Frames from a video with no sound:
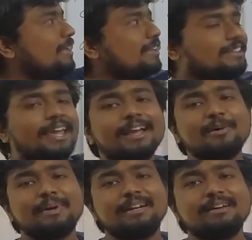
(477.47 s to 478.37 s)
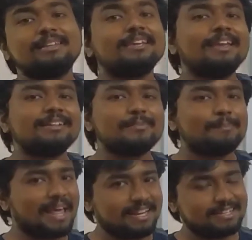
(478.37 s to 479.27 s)
they come under the kingdom
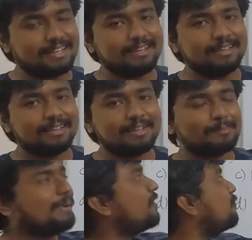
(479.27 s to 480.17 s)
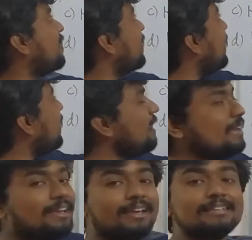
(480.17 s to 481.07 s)
Plantae, but fungi
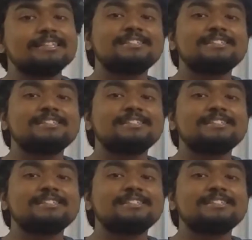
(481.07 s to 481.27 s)
is a